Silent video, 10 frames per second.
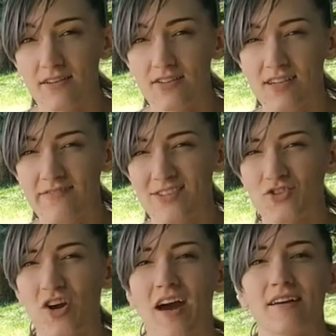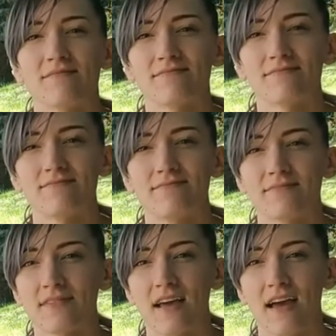you just have to try,
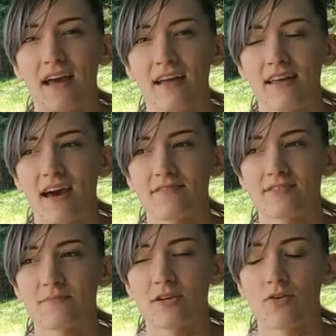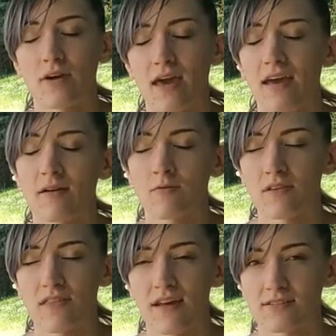and you have to be okay
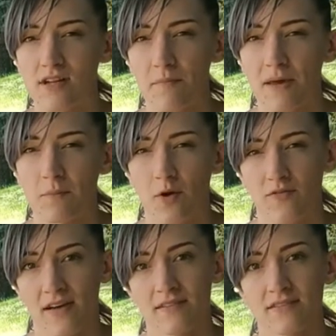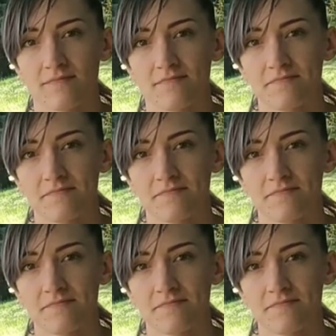with things not being perfect.